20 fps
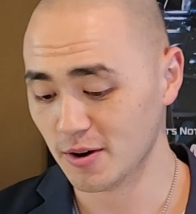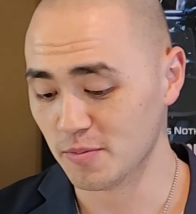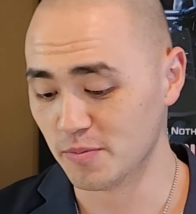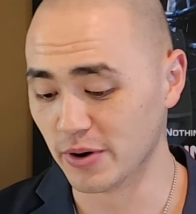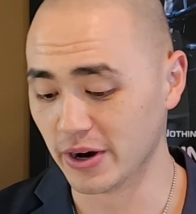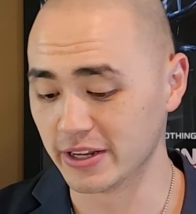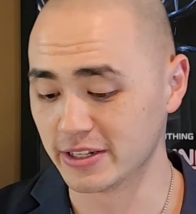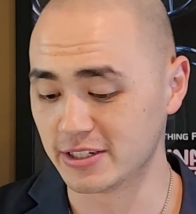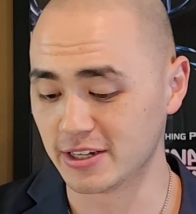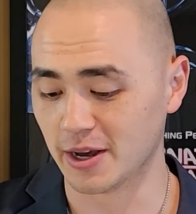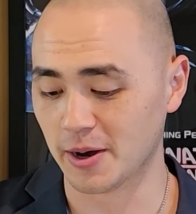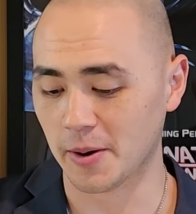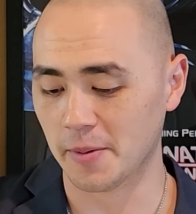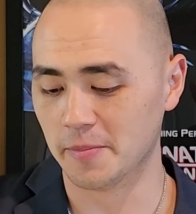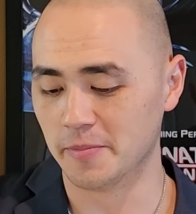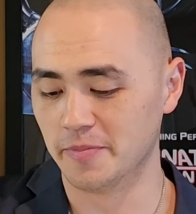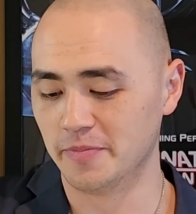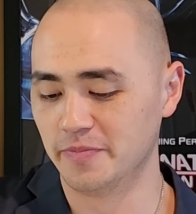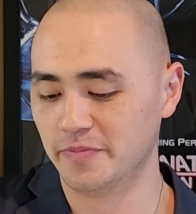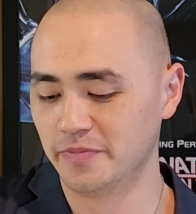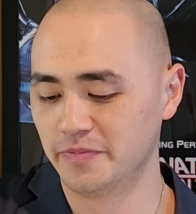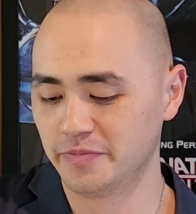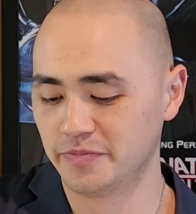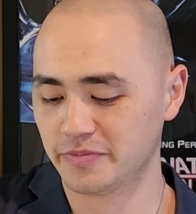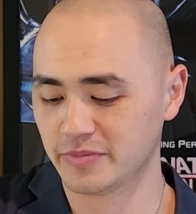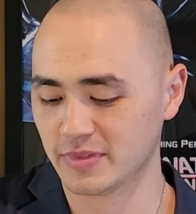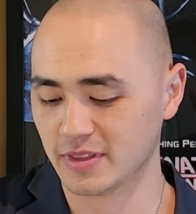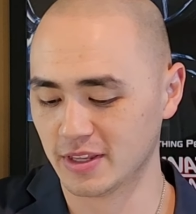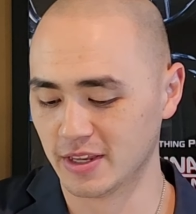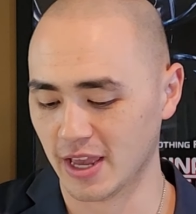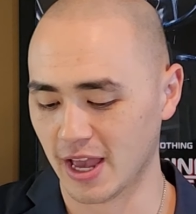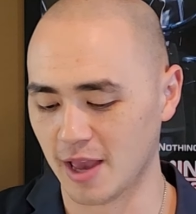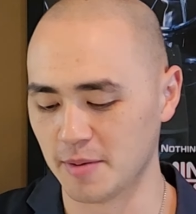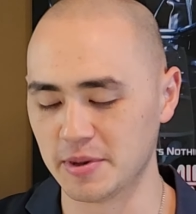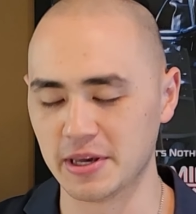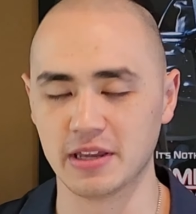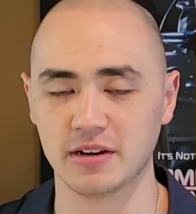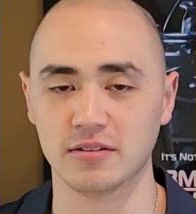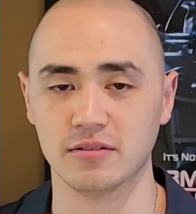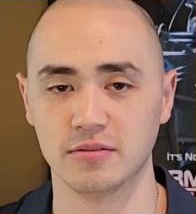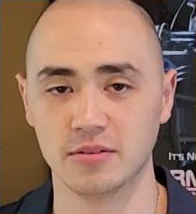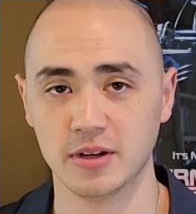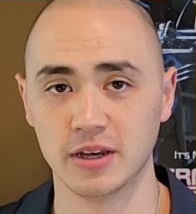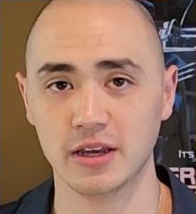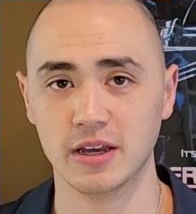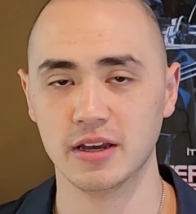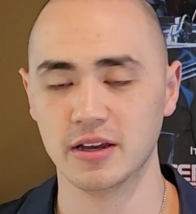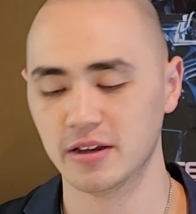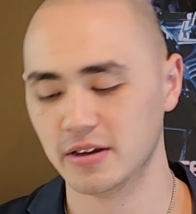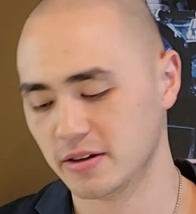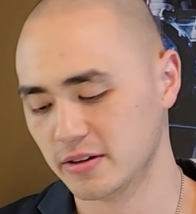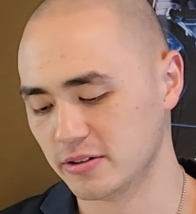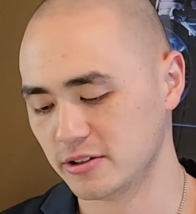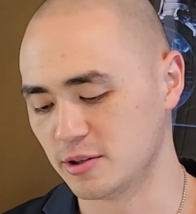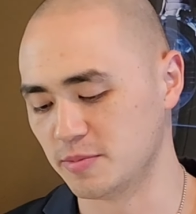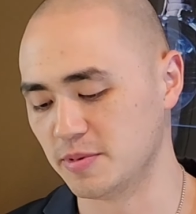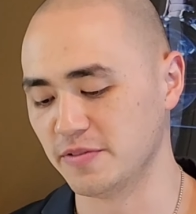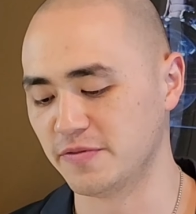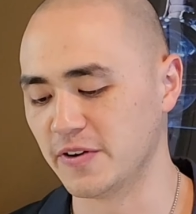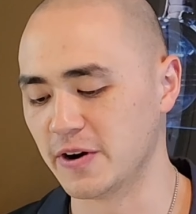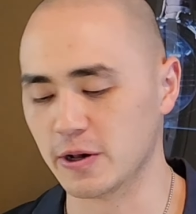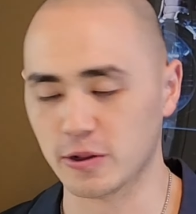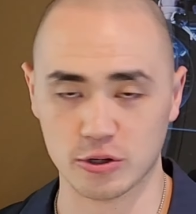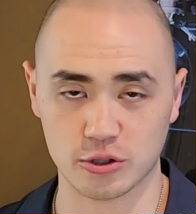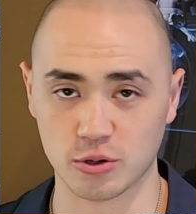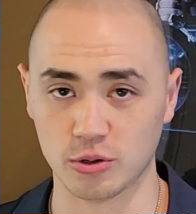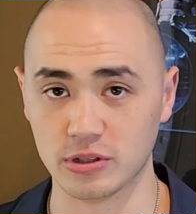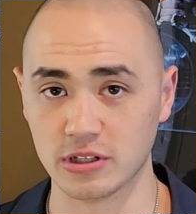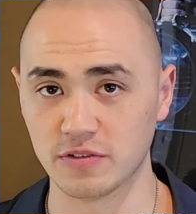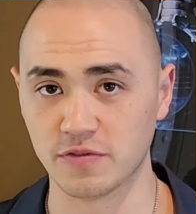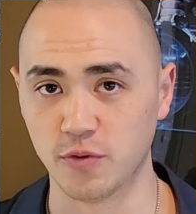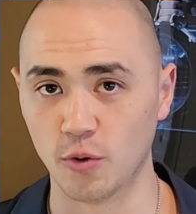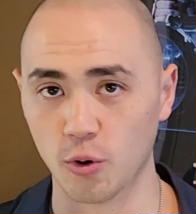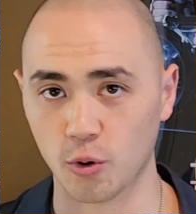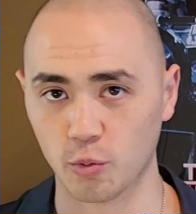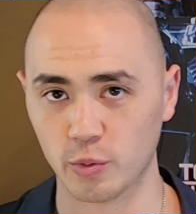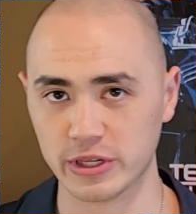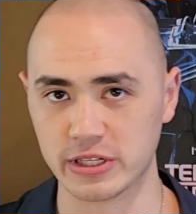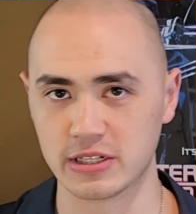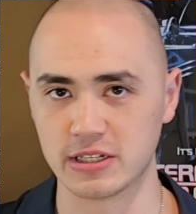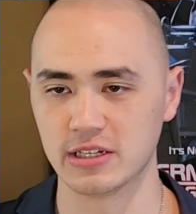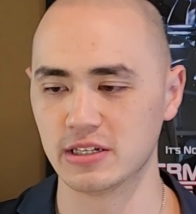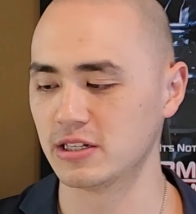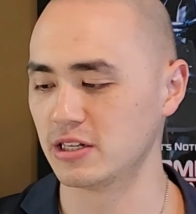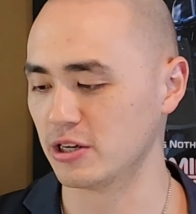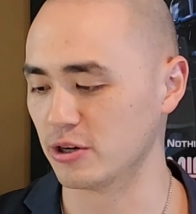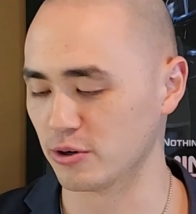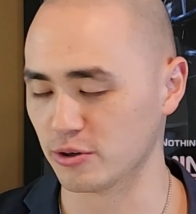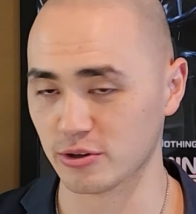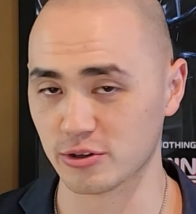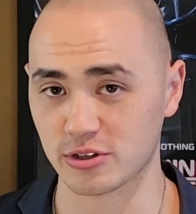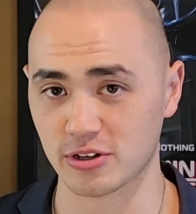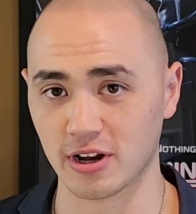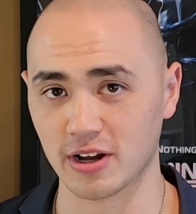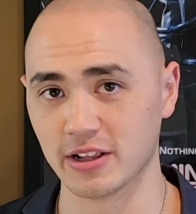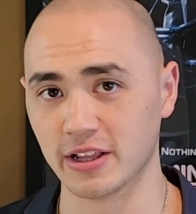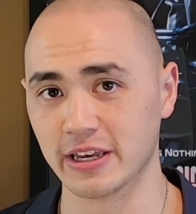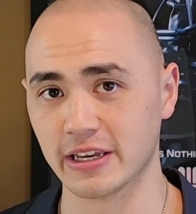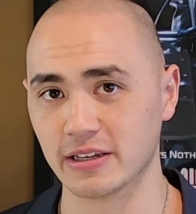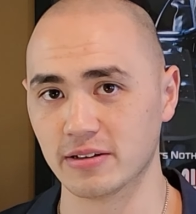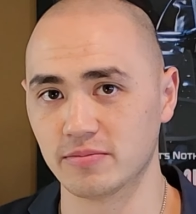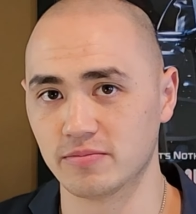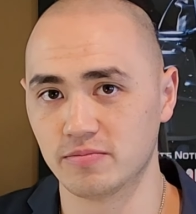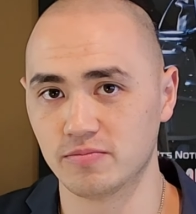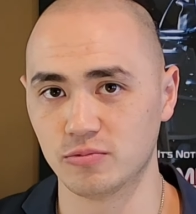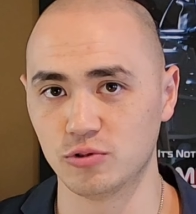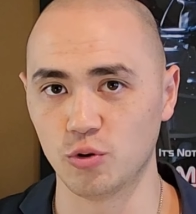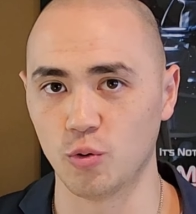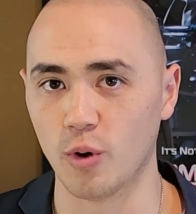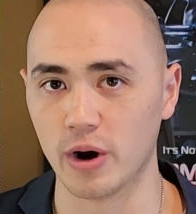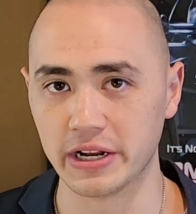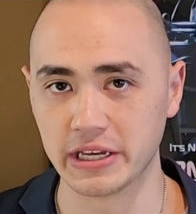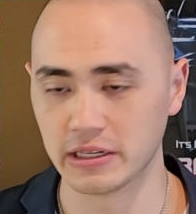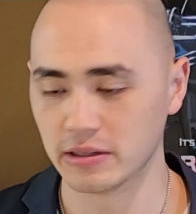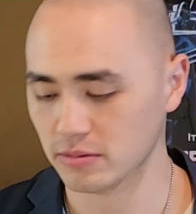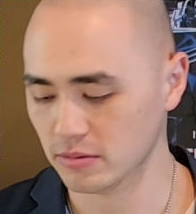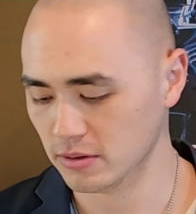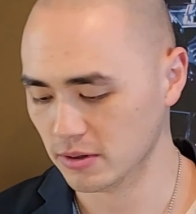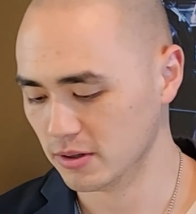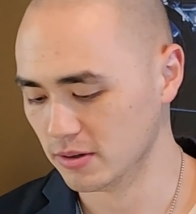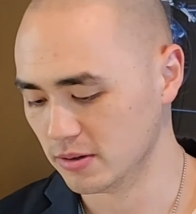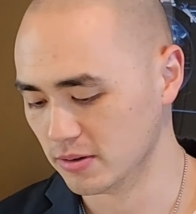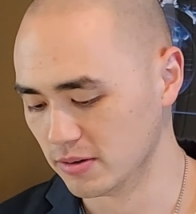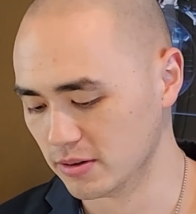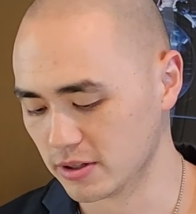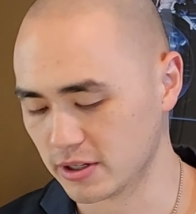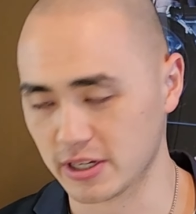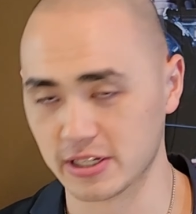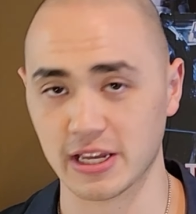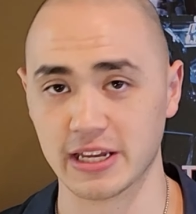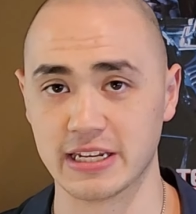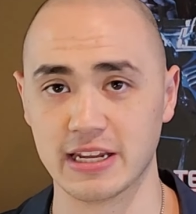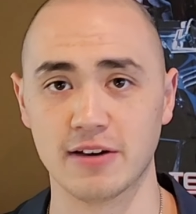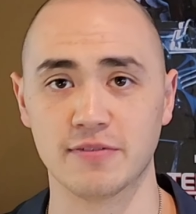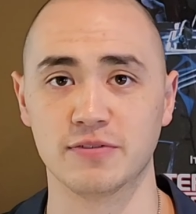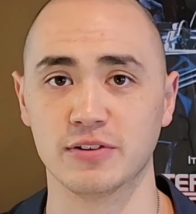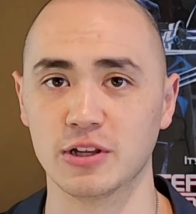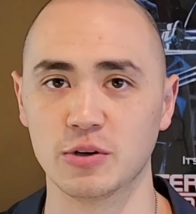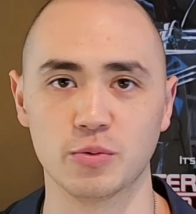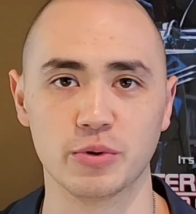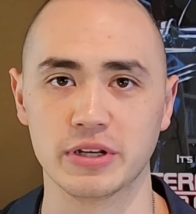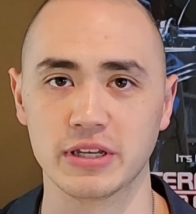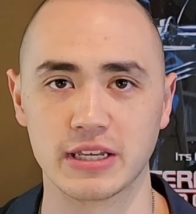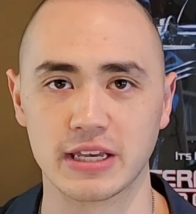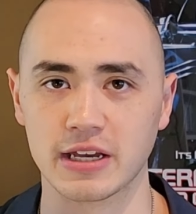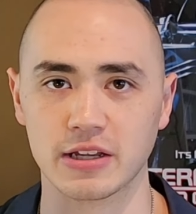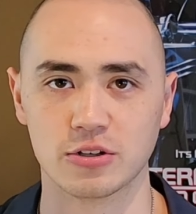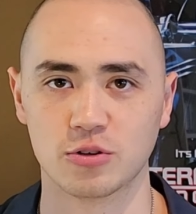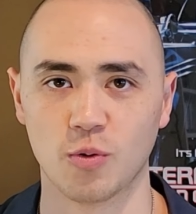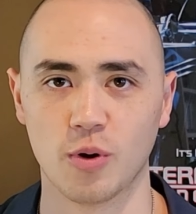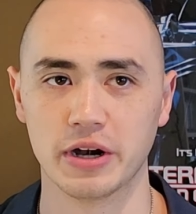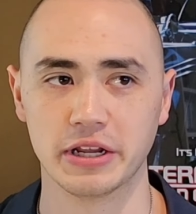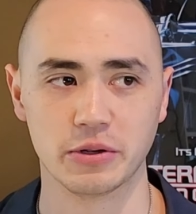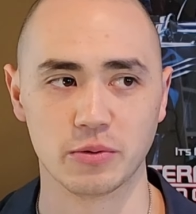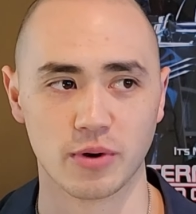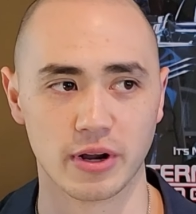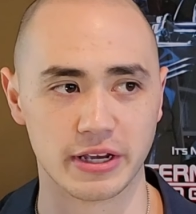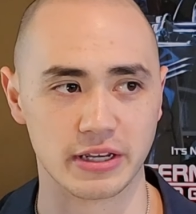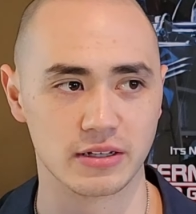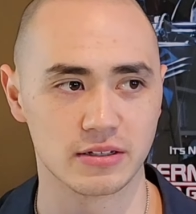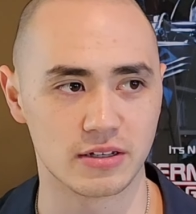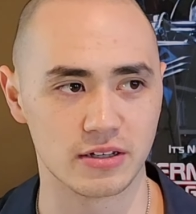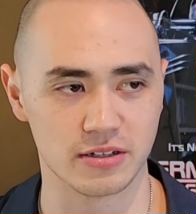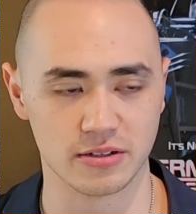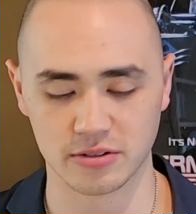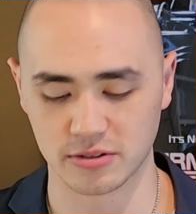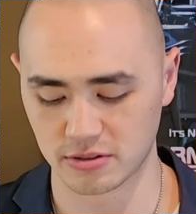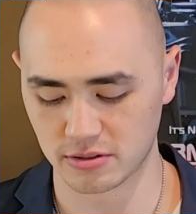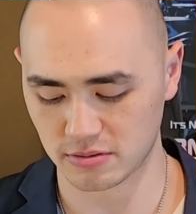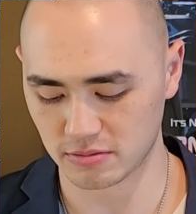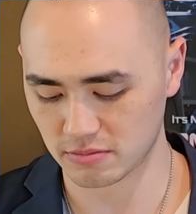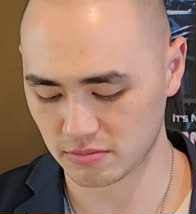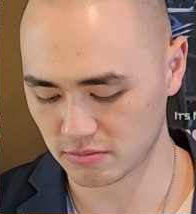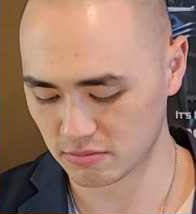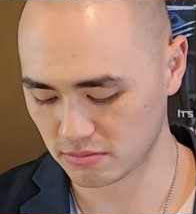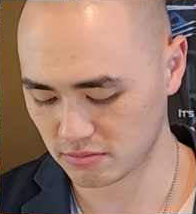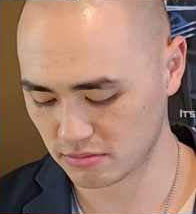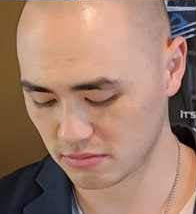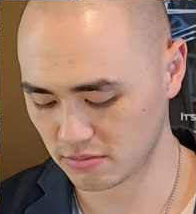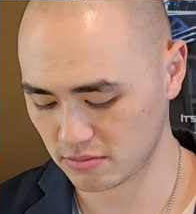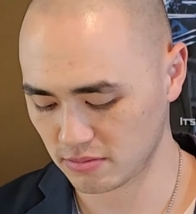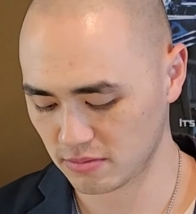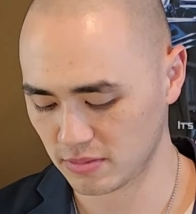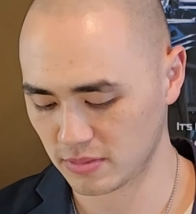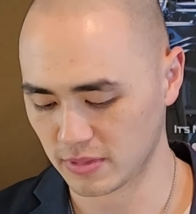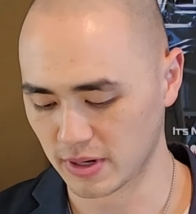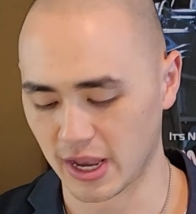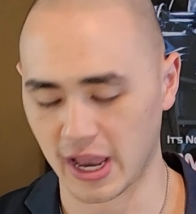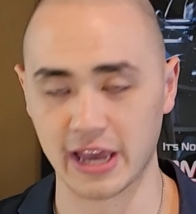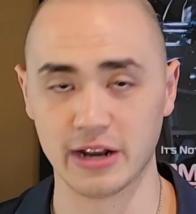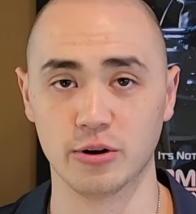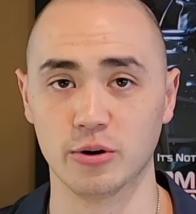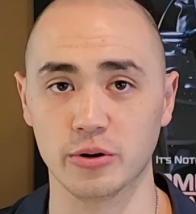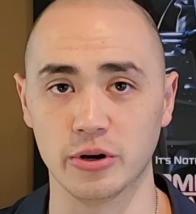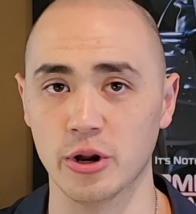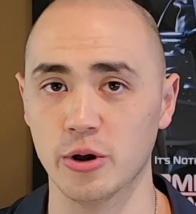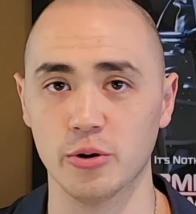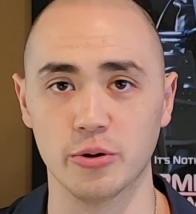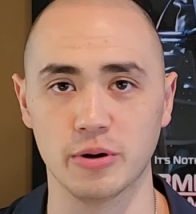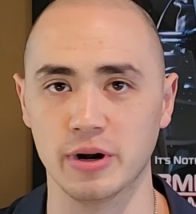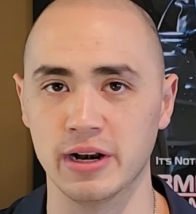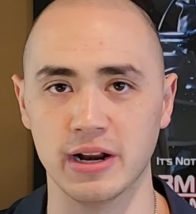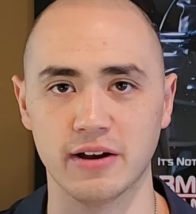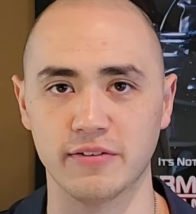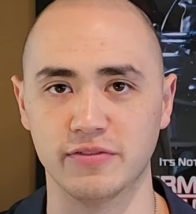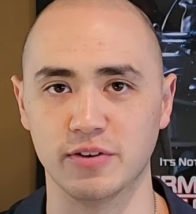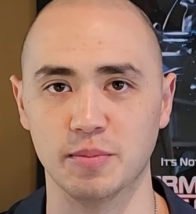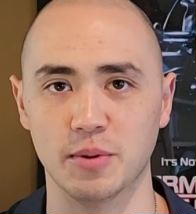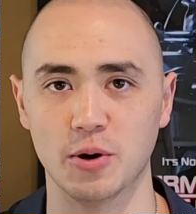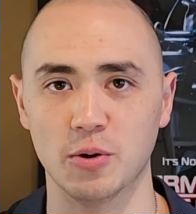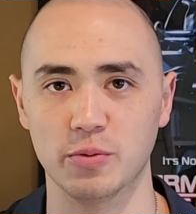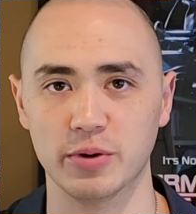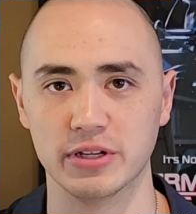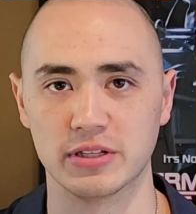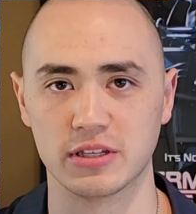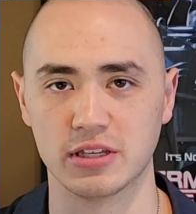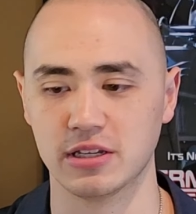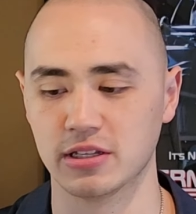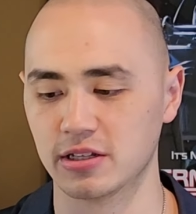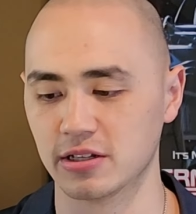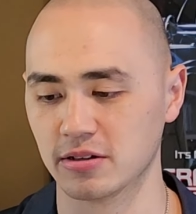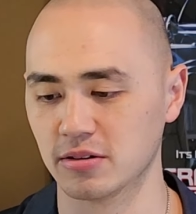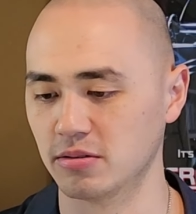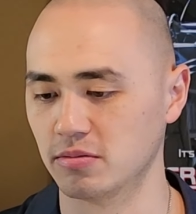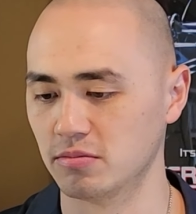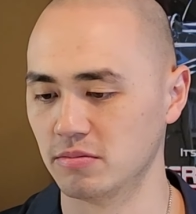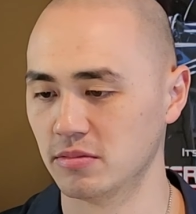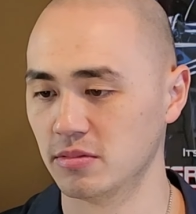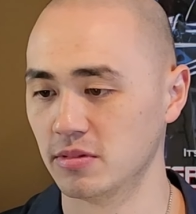But, I mean, to be fair, there's only 4 whiskeys here. There's not like 20, because I definitely wouldn't get 20 right, because I don't know enough about whiskey to